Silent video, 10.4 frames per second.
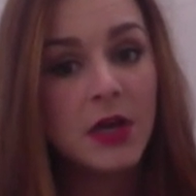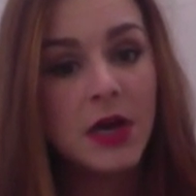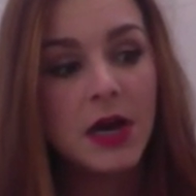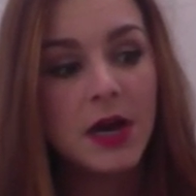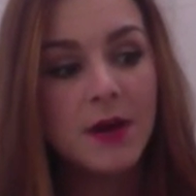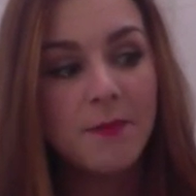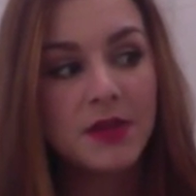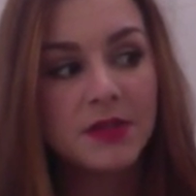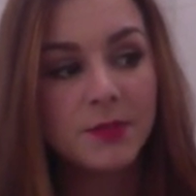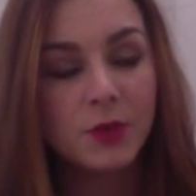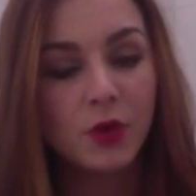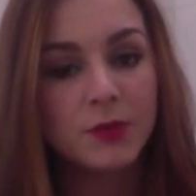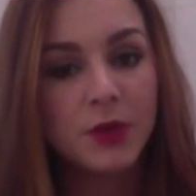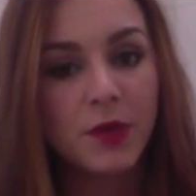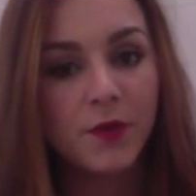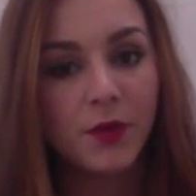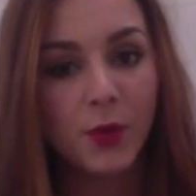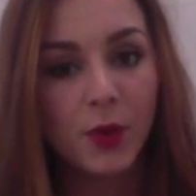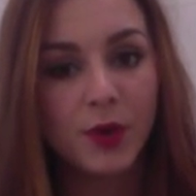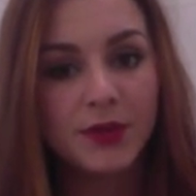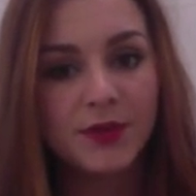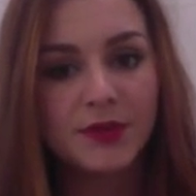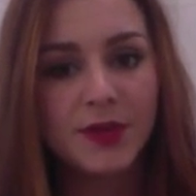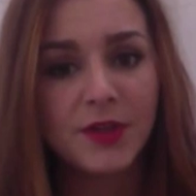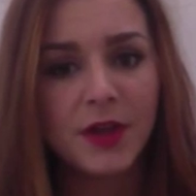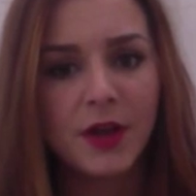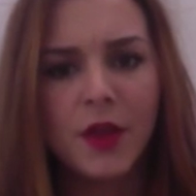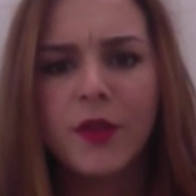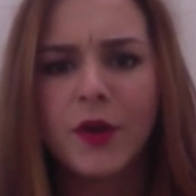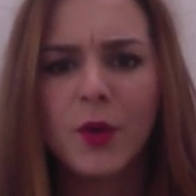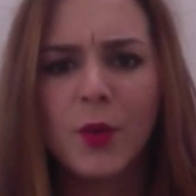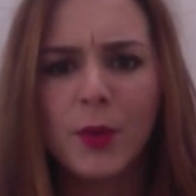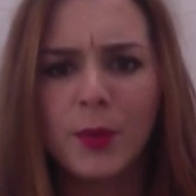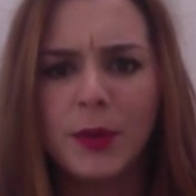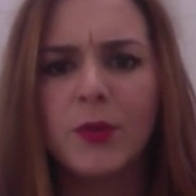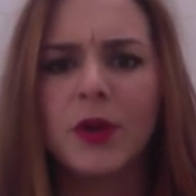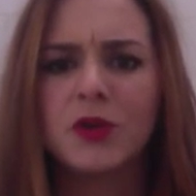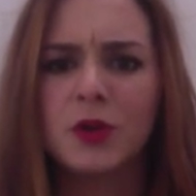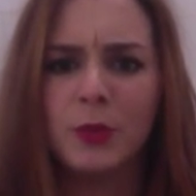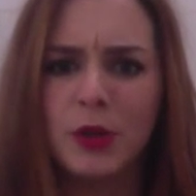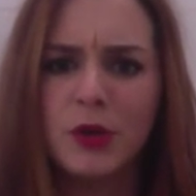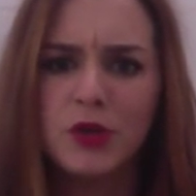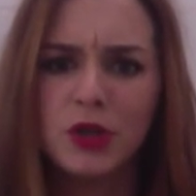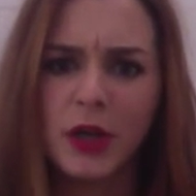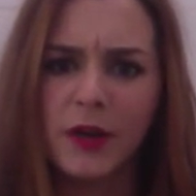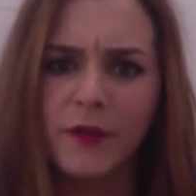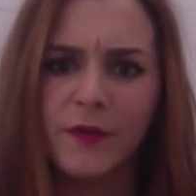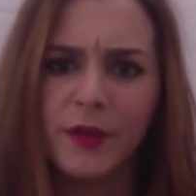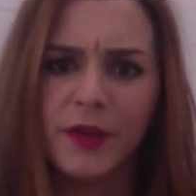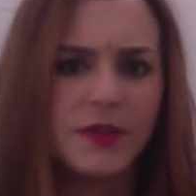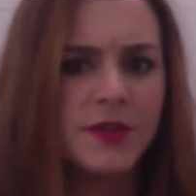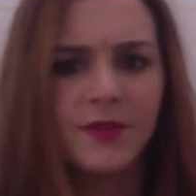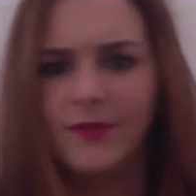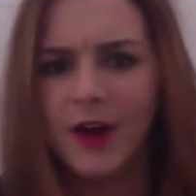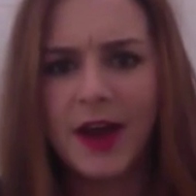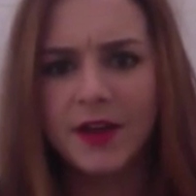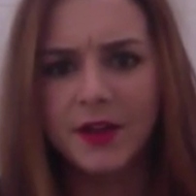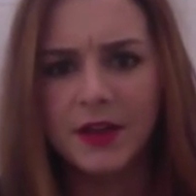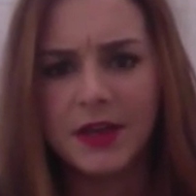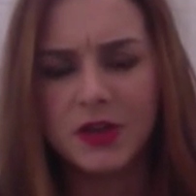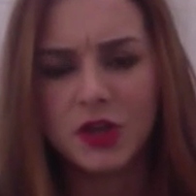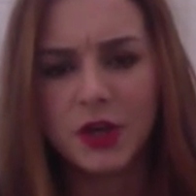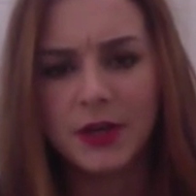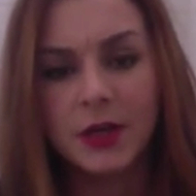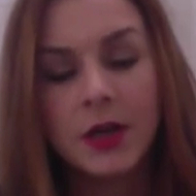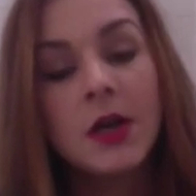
Muslim groups all over the world have said that there will be retribution for this violation.